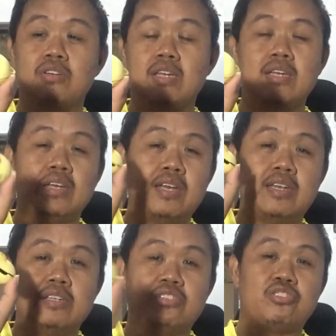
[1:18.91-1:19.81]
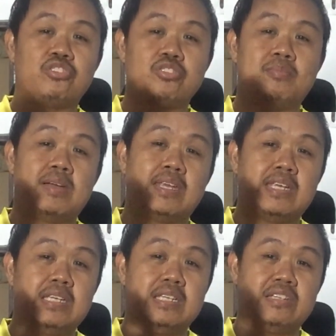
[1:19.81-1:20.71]
Okay, and it's also my
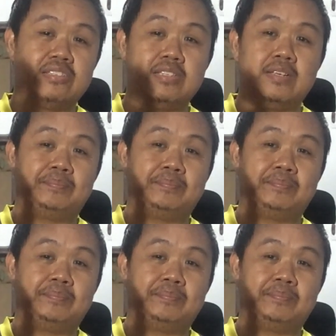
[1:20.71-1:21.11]
EDC